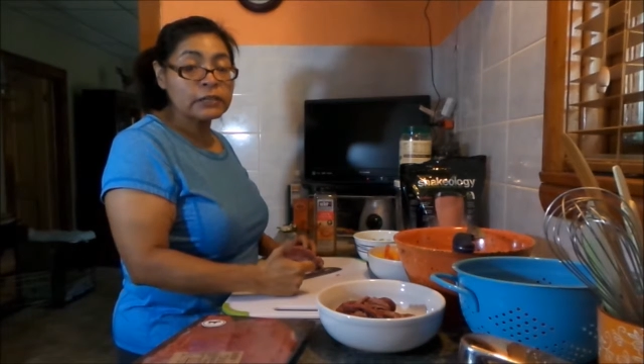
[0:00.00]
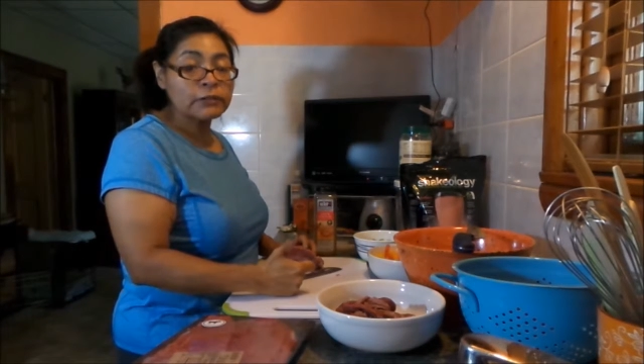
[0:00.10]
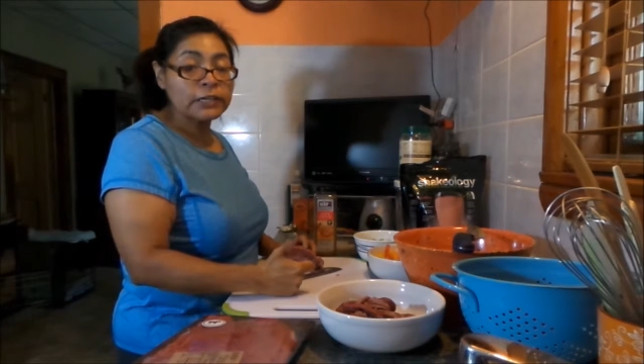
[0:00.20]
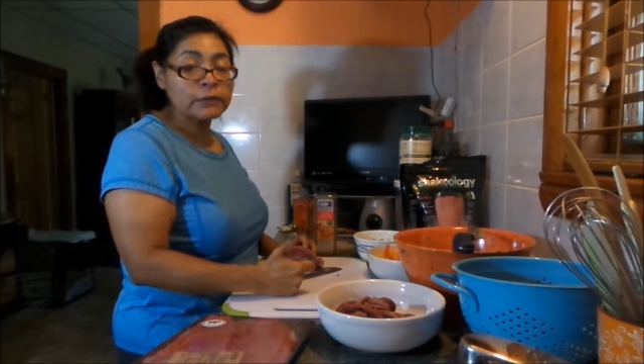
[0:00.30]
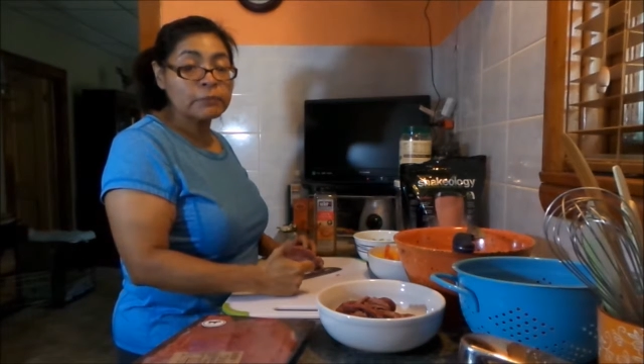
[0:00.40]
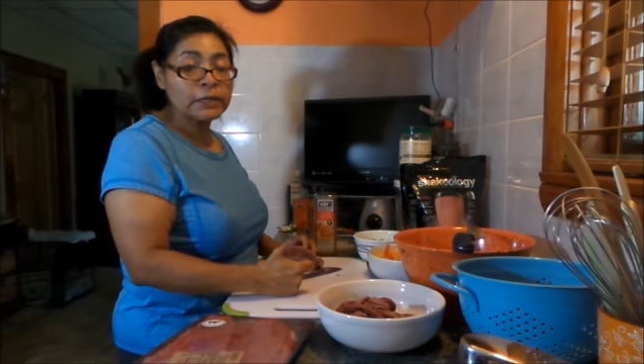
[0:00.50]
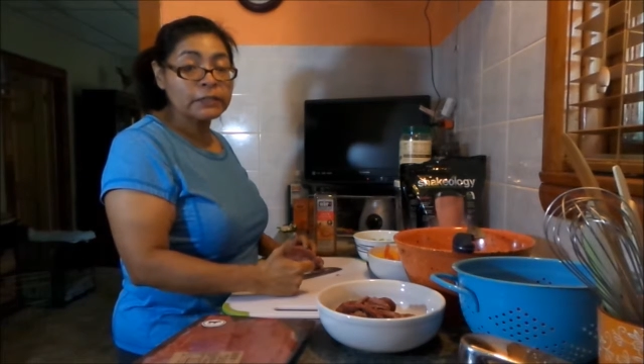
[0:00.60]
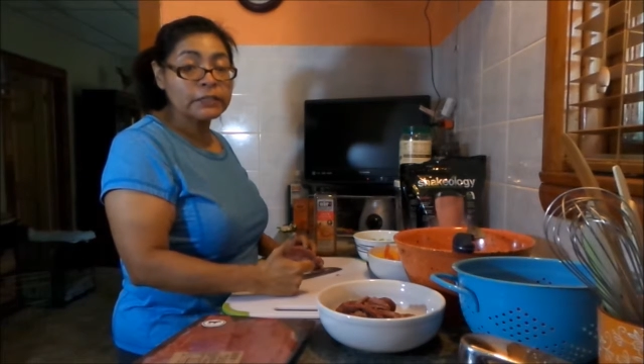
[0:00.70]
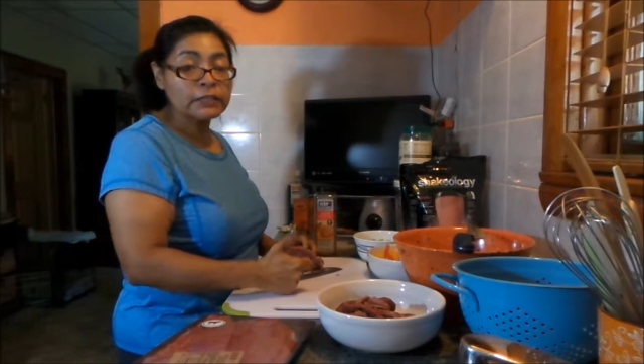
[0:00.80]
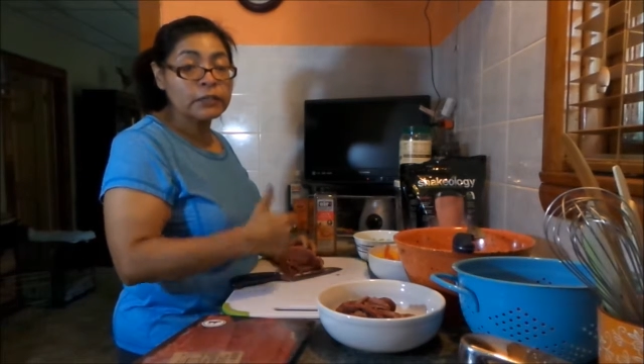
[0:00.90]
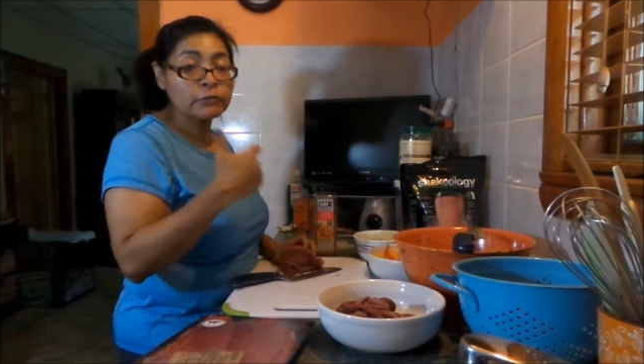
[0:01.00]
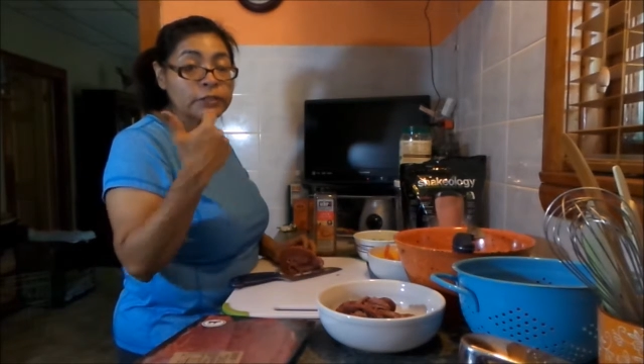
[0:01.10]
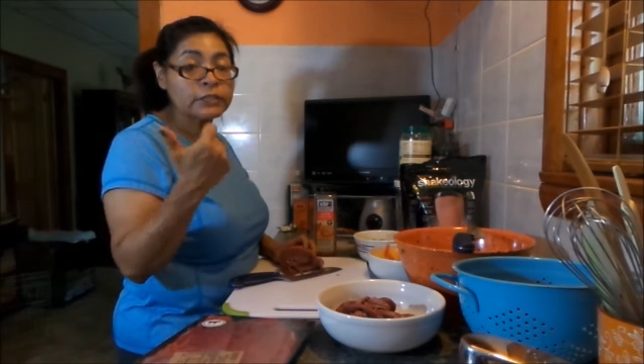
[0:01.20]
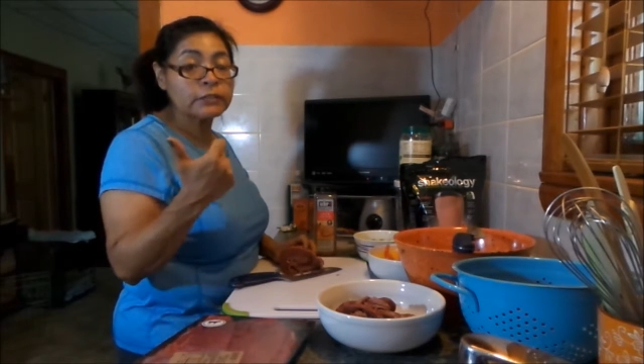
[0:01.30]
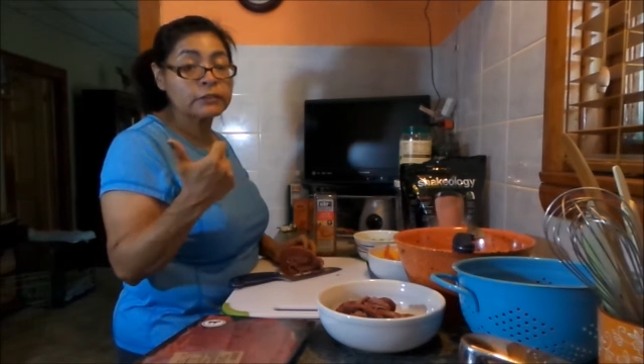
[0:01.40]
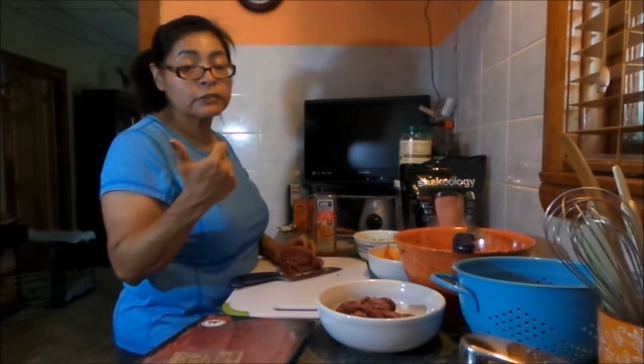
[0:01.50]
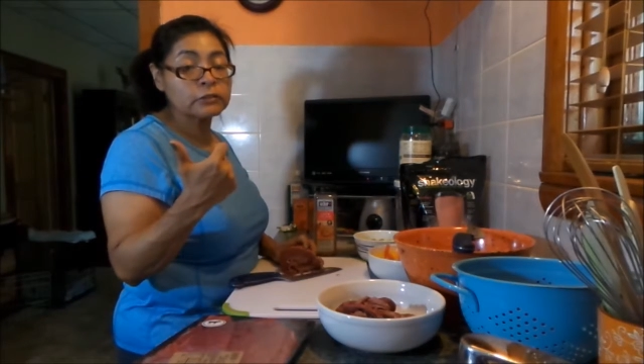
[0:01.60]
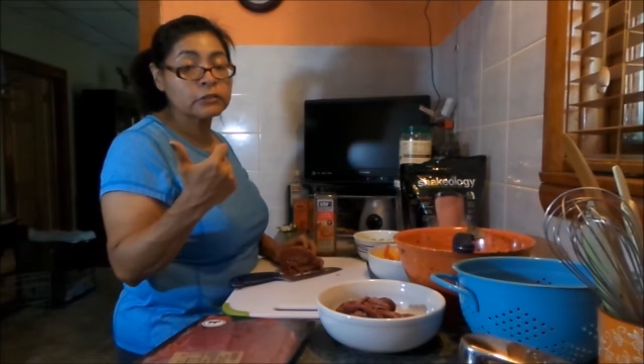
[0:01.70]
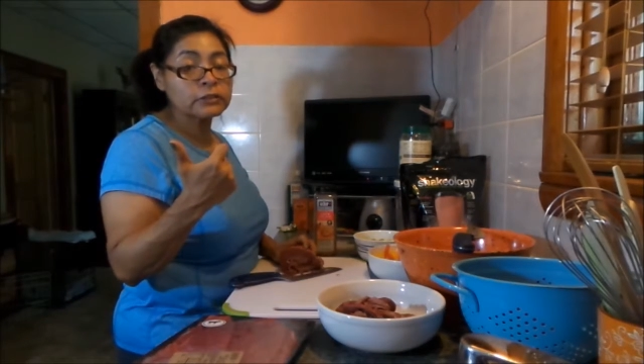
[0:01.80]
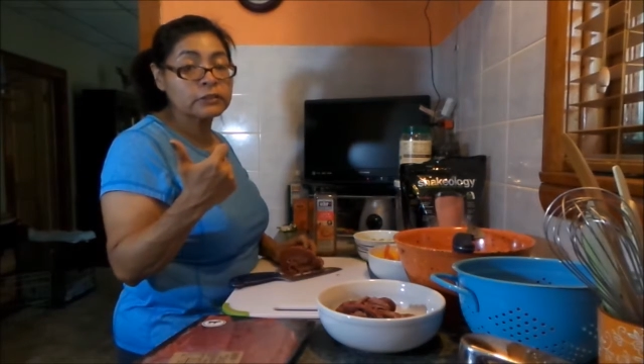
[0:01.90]
I combined it. I already
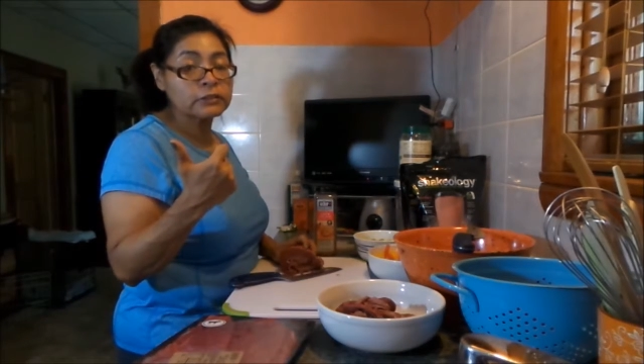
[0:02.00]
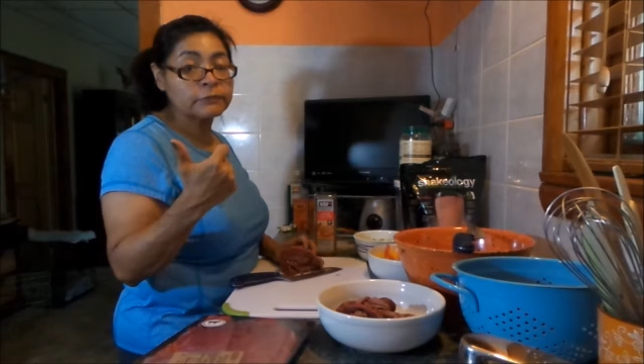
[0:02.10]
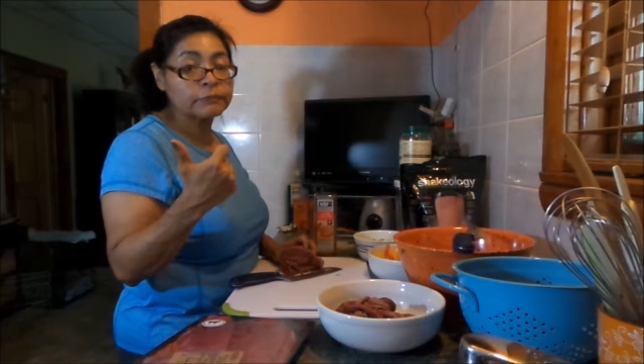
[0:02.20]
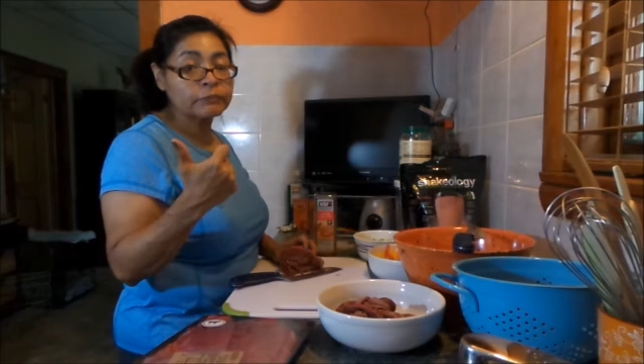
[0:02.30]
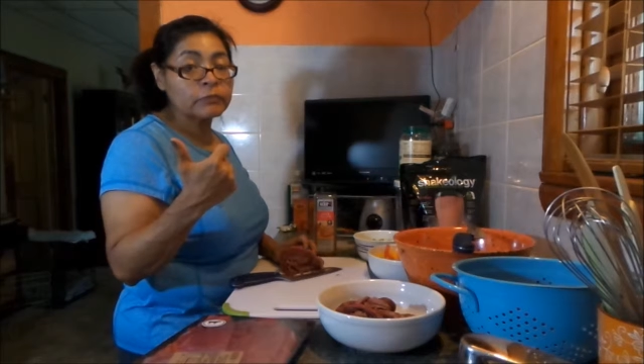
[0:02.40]
cooked the